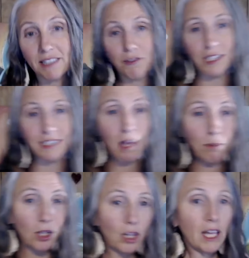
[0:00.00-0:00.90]
And for an
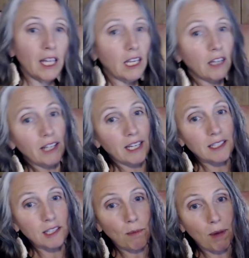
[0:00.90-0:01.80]
example, here
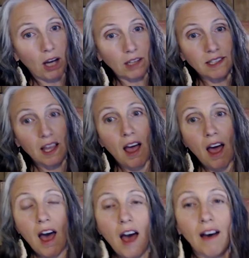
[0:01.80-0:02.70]
is a box
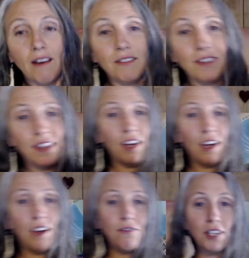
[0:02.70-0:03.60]
of
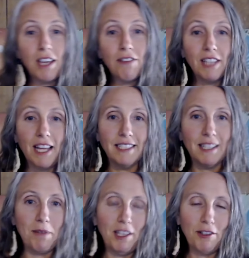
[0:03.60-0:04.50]
the Forgive
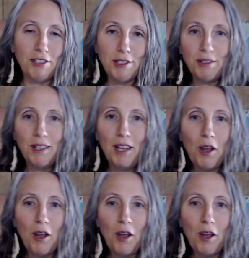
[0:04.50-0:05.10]
Cleanse. I mean, they're just